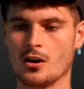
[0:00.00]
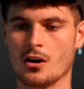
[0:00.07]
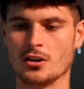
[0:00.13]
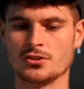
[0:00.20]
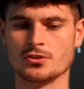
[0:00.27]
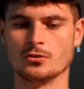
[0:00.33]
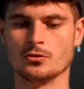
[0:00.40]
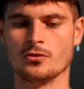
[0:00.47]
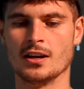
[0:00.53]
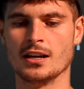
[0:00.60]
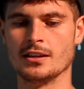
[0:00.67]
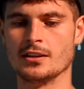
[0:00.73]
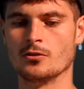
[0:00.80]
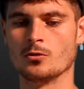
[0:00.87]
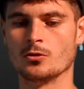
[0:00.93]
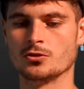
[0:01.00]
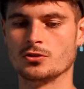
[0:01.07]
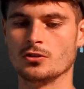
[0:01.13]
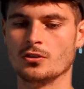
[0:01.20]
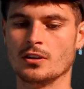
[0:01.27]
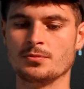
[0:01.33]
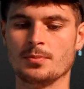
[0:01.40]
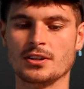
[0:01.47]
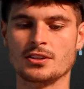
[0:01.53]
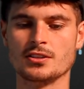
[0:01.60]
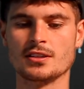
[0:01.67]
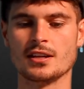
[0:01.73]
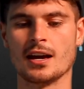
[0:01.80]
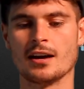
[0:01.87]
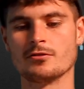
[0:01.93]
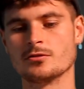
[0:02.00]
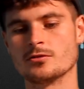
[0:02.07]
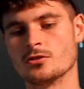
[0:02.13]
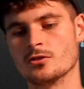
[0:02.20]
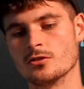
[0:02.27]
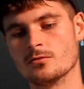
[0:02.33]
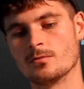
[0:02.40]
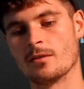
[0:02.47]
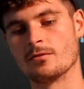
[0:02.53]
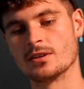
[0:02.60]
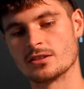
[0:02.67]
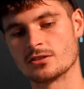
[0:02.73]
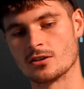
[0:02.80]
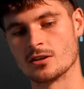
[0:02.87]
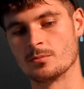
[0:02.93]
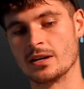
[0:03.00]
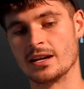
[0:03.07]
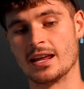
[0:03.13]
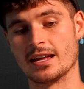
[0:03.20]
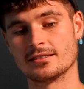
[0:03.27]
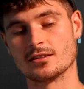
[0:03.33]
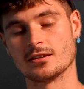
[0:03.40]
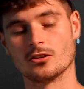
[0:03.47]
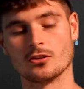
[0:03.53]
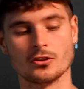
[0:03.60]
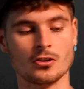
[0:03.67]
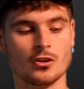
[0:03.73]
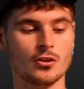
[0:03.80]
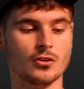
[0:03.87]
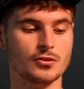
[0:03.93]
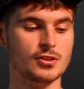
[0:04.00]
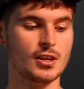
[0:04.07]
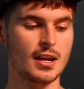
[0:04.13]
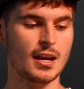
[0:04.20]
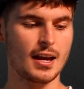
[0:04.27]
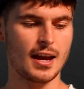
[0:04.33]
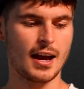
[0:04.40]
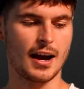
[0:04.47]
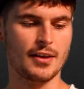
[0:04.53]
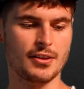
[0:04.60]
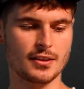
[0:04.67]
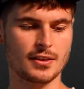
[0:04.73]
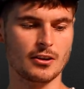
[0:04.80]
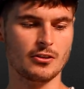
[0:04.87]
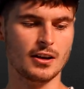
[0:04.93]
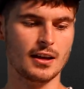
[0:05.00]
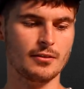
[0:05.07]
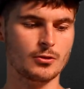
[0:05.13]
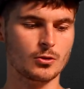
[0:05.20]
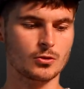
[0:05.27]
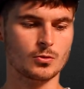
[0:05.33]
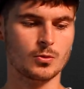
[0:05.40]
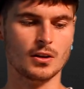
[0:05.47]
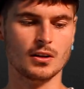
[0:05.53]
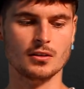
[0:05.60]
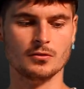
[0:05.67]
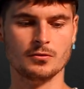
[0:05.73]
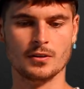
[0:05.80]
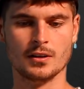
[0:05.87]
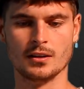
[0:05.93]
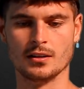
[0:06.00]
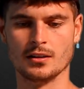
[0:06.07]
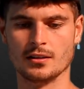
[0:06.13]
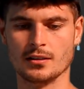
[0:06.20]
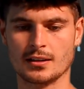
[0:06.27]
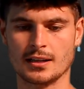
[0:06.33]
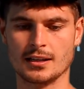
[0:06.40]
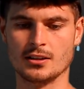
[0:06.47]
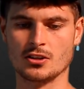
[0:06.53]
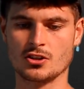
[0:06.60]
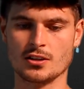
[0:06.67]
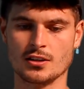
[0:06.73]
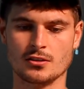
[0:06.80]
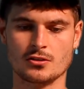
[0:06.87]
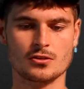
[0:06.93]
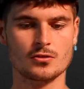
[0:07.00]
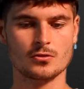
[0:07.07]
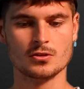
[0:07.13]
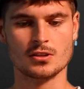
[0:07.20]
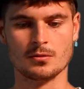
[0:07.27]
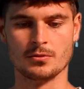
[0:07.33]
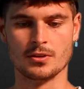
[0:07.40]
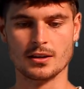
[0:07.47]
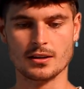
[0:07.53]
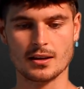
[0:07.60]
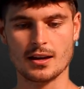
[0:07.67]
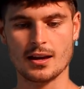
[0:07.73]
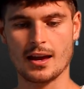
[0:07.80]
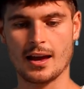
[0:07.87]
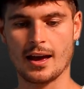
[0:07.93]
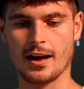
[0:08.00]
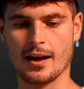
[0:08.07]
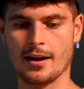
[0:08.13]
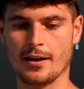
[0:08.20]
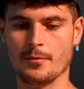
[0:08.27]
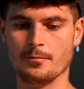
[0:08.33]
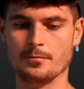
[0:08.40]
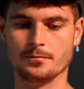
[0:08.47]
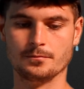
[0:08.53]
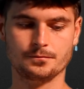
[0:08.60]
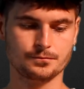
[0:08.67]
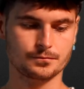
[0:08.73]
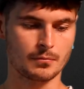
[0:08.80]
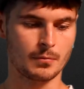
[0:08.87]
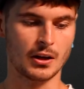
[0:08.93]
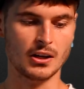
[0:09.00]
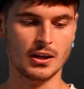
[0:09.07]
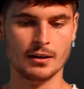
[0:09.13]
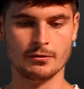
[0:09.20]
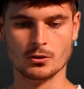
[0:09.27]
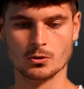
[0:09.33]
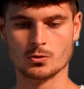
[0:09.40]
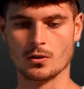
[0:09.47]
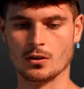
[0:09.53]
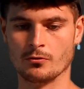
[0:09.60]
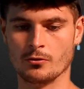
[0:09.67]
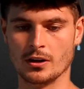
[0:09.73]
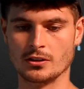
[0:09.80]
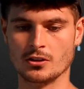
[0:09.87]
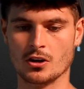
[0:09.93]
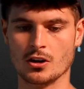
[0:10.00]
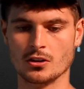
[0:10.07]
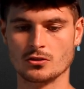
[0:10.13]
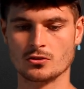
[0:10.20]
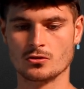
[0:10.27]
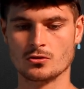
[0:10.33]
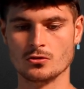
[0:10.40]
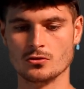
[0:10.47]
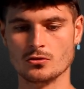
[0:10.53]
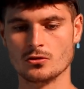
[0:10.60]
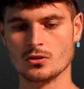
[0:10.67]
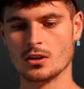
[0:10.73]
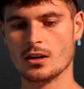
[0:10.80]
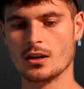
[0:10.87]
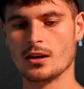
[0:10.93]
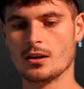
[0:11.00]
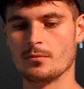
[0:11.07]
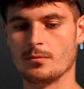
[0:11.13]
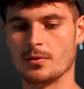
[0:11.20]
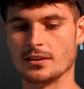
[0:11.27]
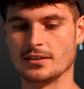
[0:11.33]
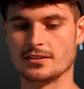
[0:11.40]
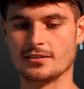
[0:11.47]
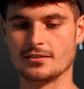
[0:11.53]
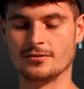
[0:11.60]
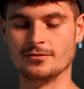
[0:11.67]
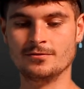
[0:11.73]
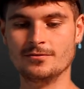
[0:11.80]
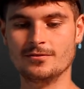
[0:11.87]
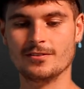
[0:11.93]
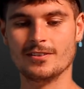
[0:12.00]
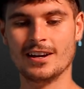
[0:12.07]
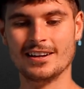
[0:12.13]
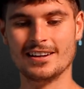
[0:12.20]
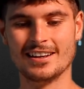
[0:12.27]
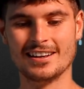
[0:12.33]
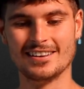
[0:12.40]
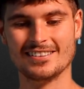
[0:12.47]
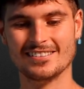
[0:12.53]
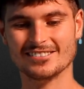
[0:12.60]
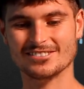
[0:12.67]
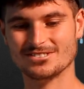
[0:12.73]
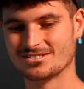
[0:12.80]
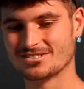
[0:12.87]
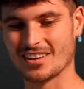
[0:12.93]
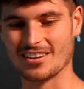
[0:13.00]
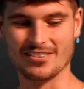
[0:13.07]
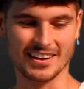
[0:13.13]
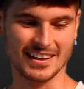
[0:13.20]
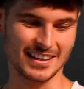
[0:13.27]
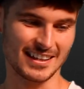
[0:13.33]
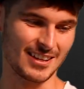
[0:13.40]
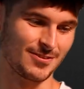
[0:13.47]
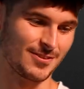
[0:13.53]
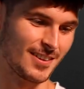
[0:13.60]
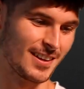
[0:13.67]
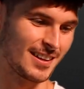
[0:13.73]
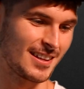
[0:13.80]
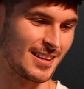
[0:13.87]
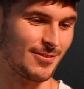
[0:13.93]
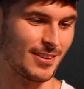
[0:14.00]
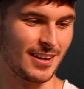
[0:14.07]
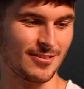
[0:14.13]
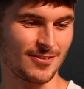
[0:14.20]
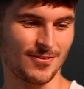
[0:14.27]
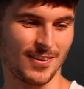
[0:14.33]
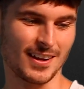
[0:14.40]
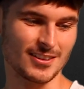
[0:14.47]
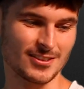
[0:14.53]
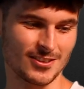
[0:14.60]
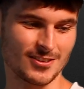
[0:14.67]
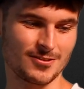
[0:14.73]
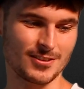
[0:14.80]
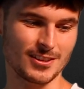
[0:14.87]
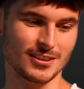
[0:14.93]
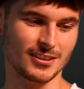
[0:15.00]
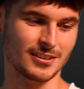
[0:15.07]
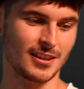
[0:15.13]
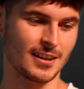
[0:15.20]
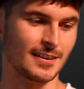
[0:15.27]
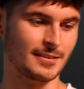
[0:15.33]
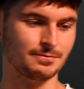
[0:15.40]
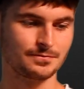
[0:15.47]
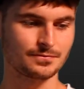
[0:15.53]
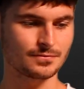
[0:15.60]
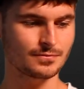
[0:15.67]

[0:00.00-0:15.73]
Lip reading: Arsenal really also, as much as they haven't necessarily been netting a lot of goals, I think they're 11 or 12 clean sheets or something. About 11 or 12 red cards too, but if they can keep 11 players on the field, yeah,